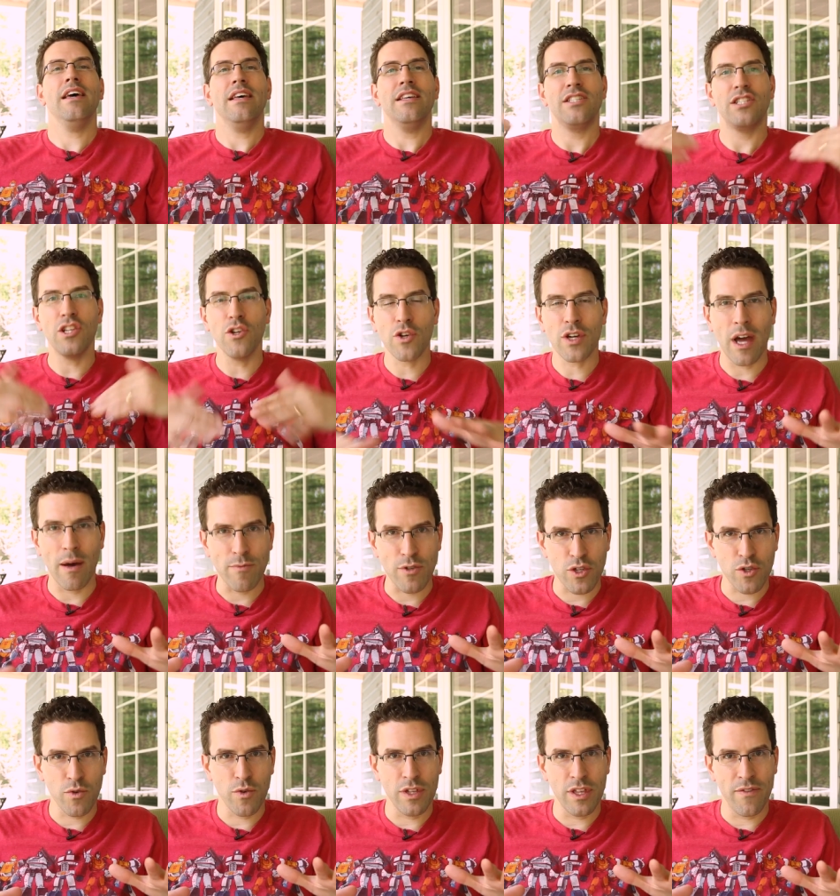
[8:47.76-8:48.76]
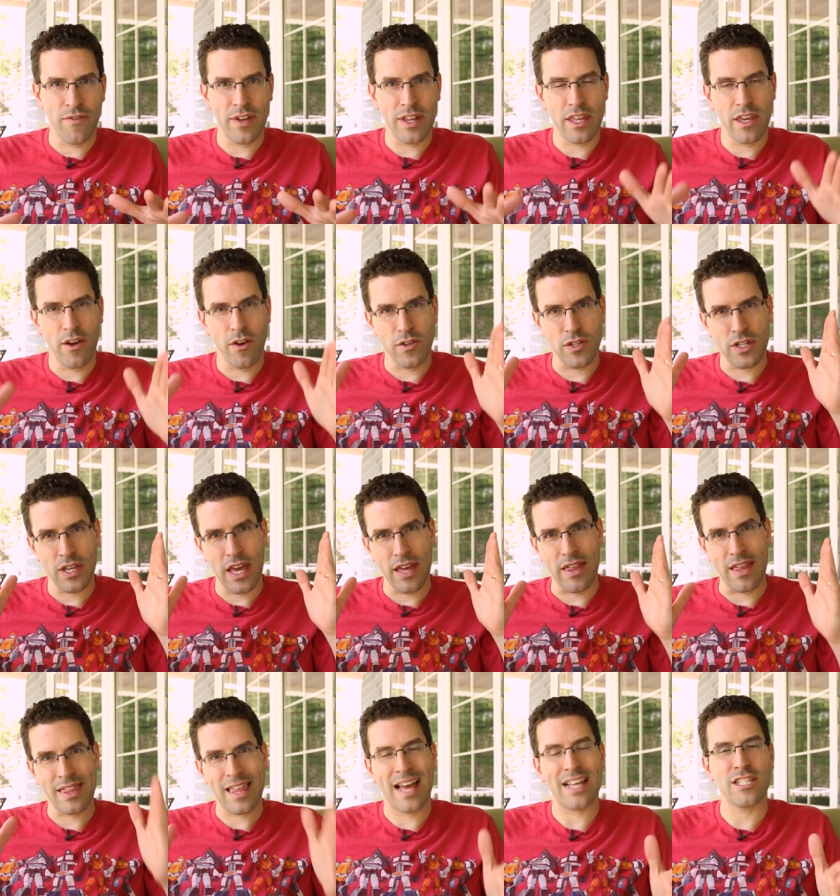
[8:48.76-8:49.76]
still comes through in the videos
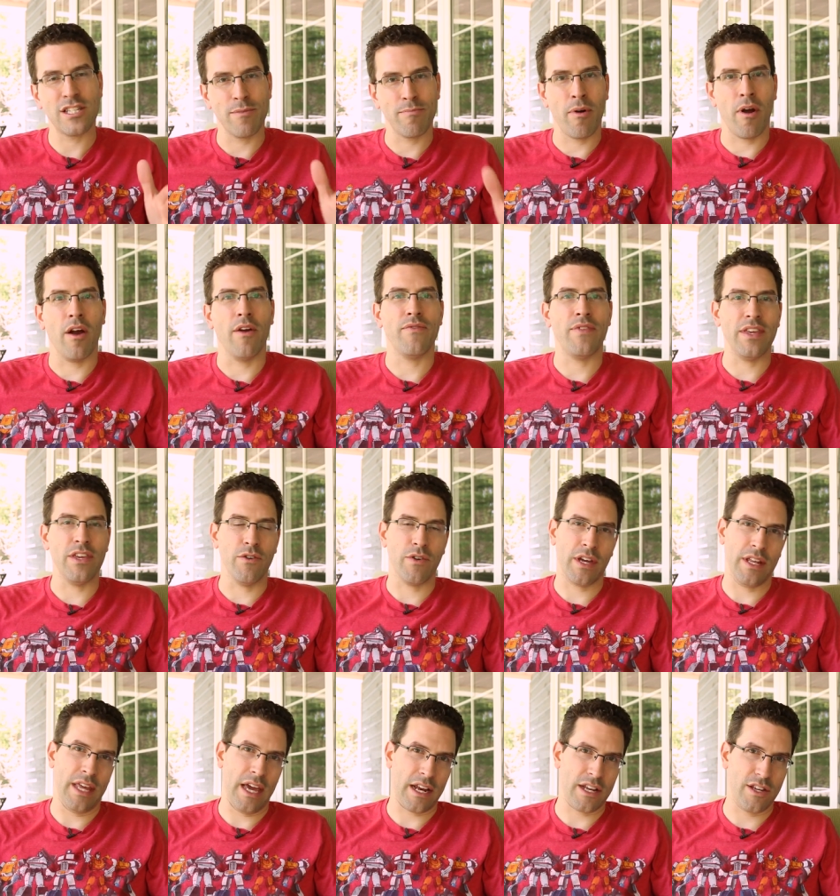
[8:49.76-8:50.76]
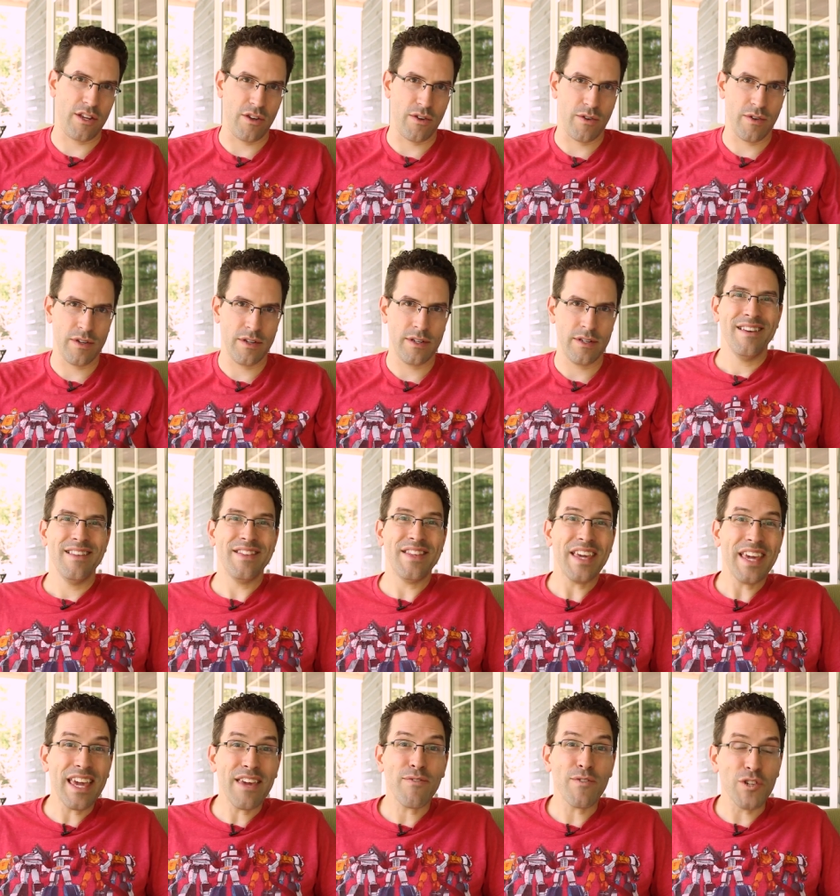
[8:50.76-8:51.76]
and that that's the part that you connect to.
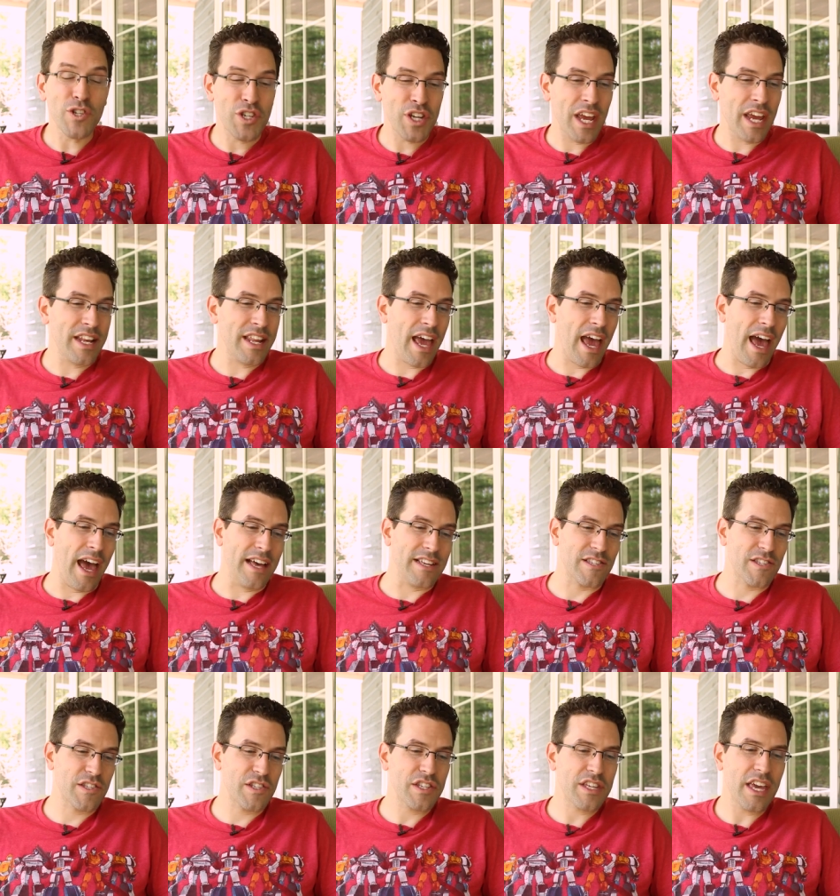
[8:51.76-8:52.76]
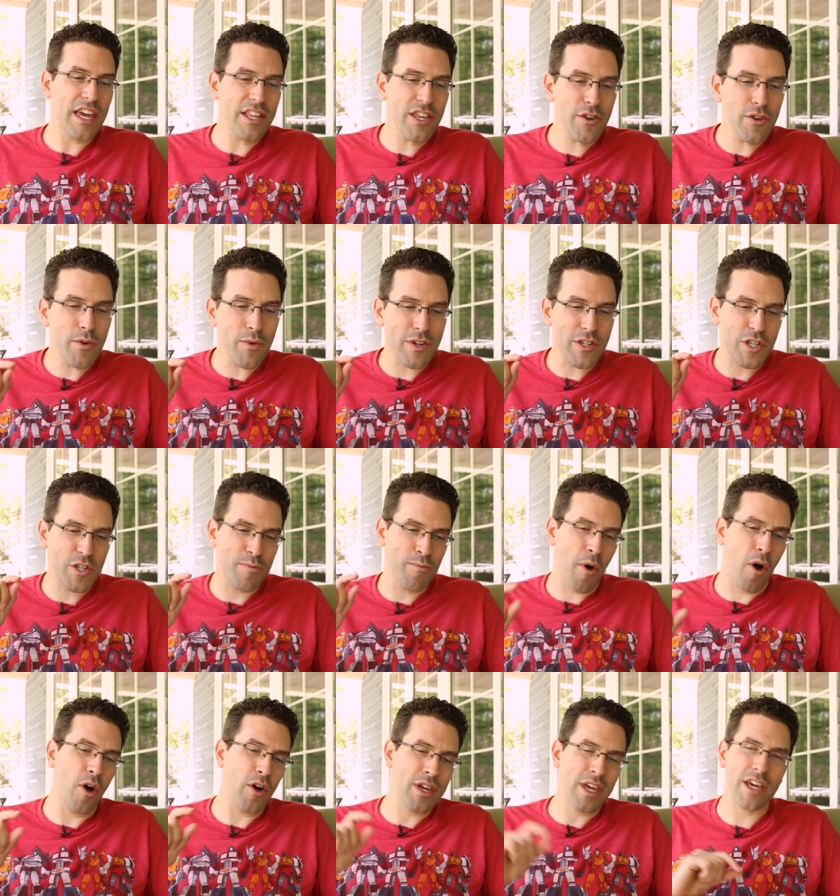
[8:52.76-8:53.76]
The Evil Jade asks, can you do a
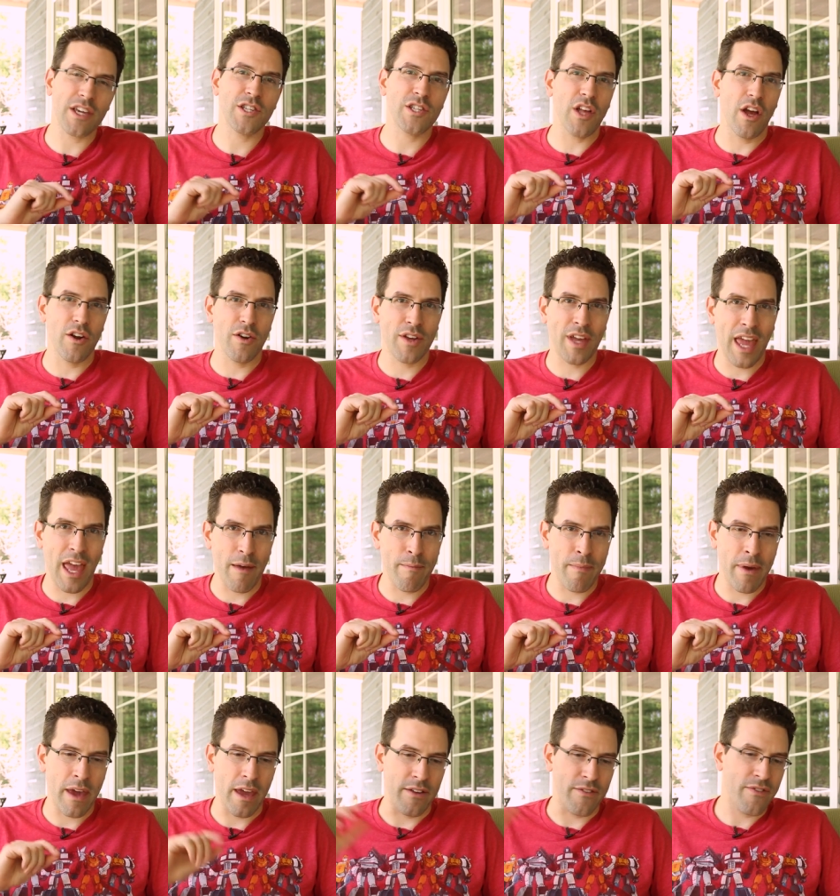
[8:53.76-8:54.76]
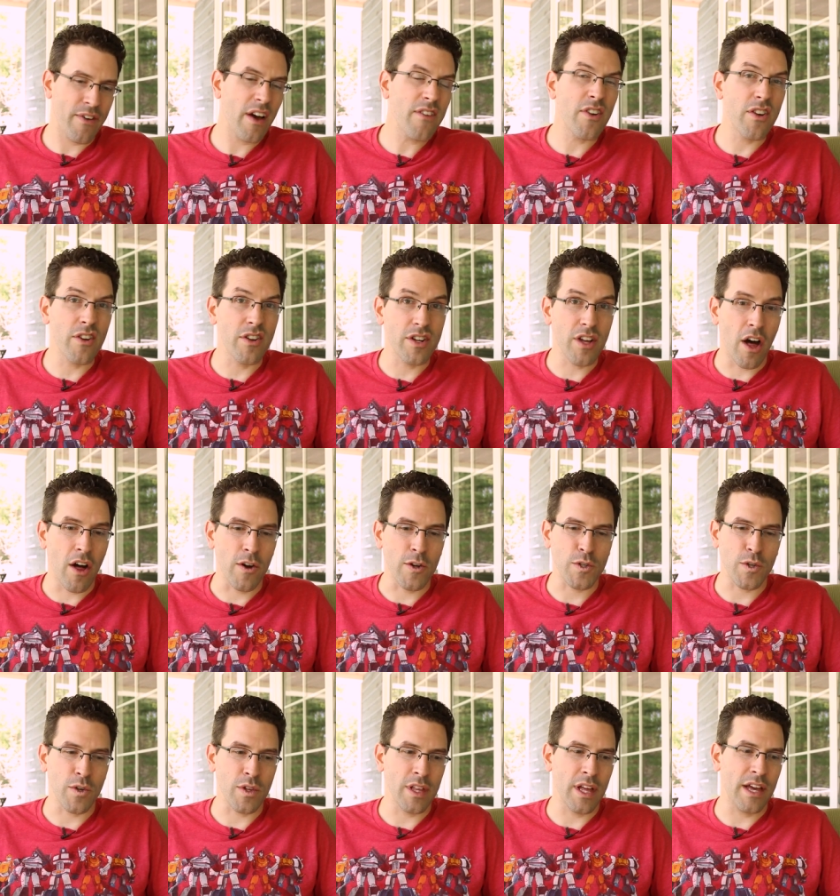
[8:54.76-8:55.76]
small Kickstarter campaign,
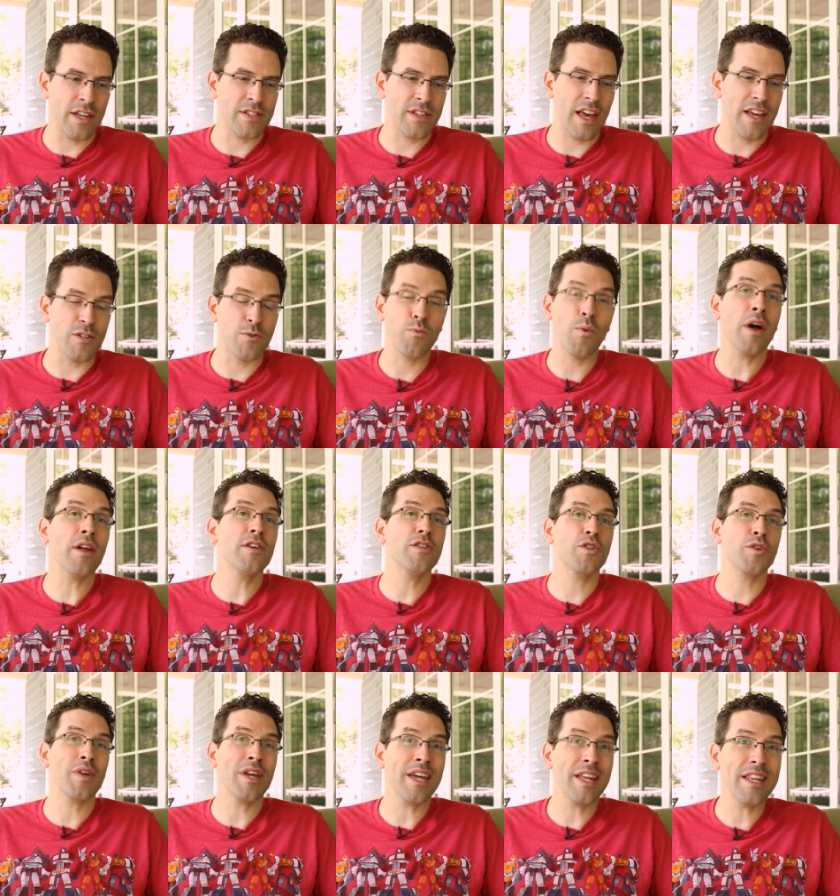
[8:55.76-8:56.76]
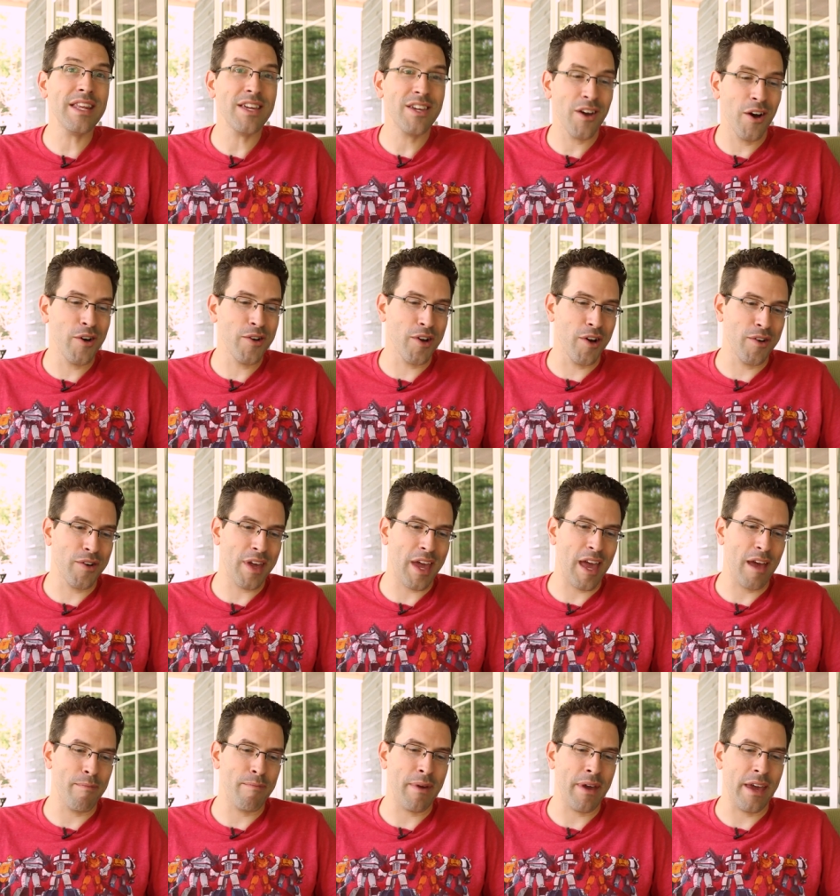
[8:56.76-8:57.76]
$500 or less, as well as your Indiegogo
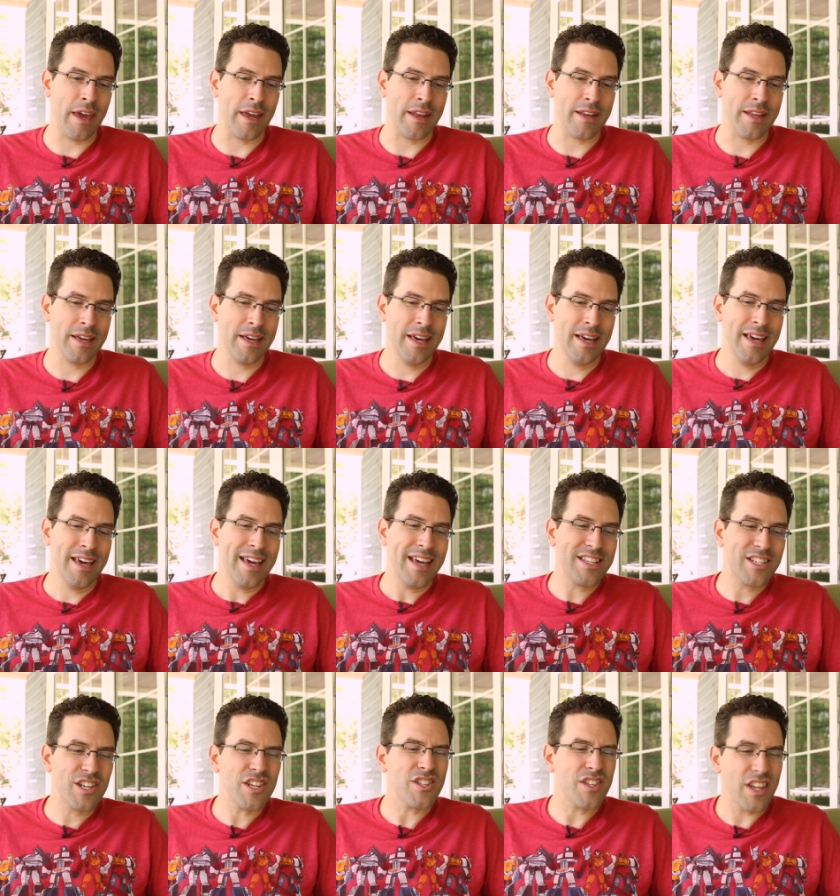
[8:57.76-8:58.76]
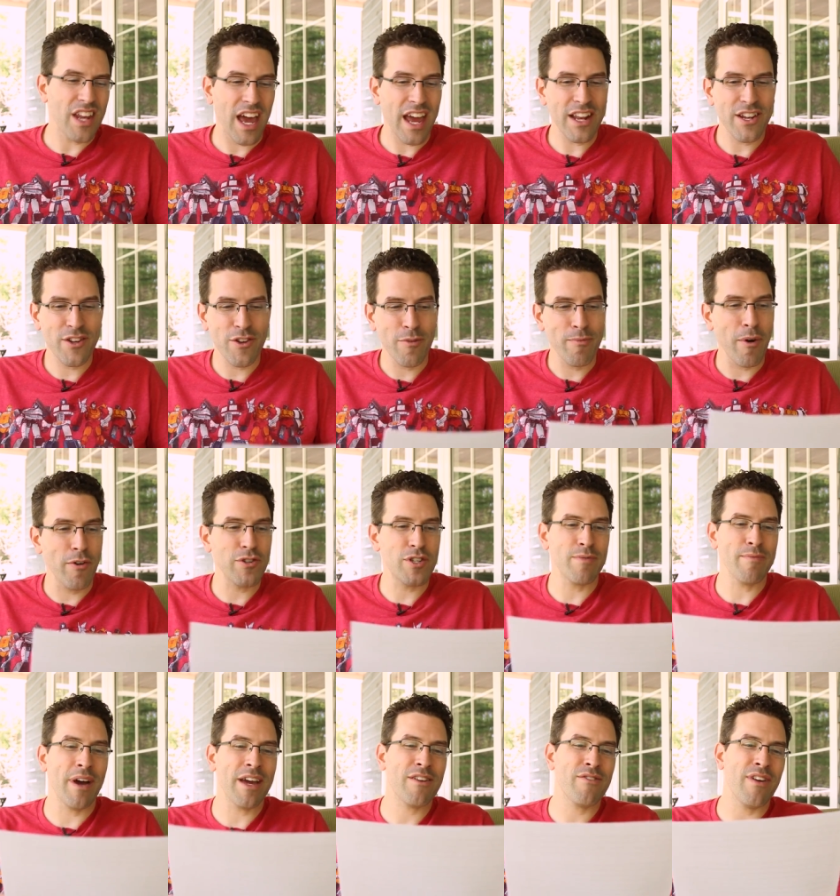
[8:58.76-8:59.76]
campaign? It's just that I do
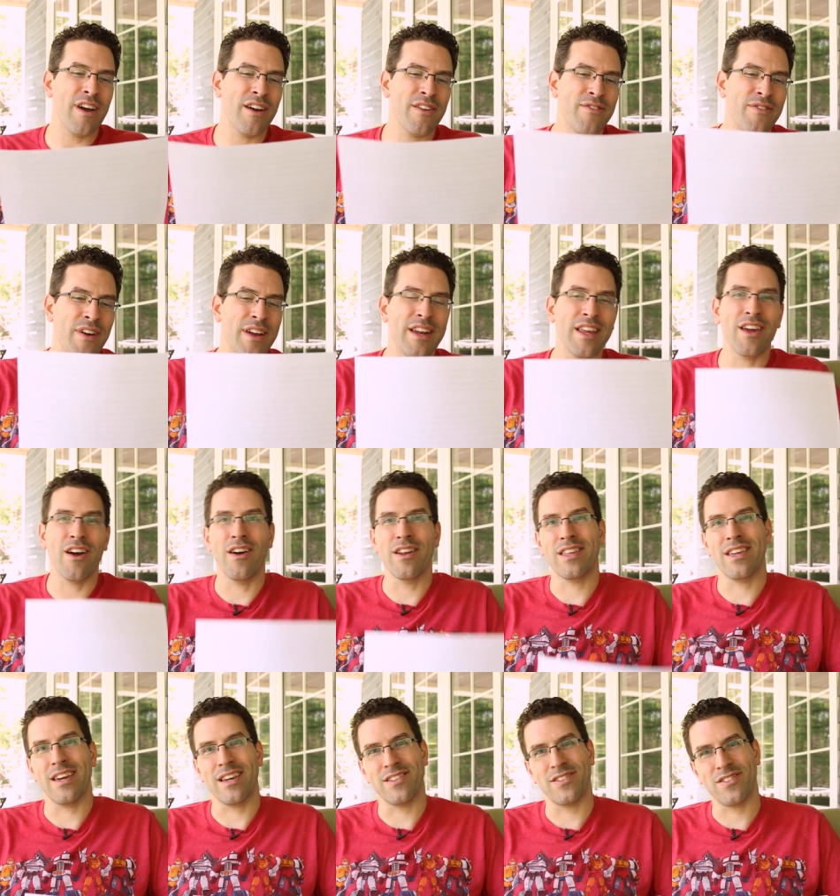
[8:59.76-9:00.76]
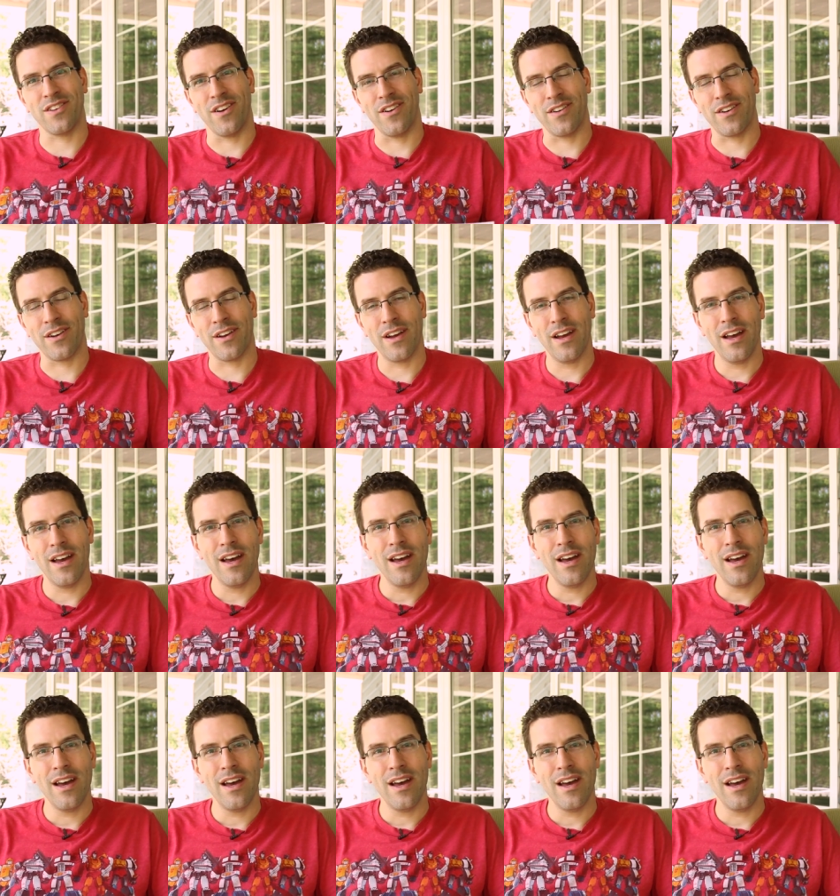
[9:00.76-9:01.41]
most of my crowdfunding on Kickstarter.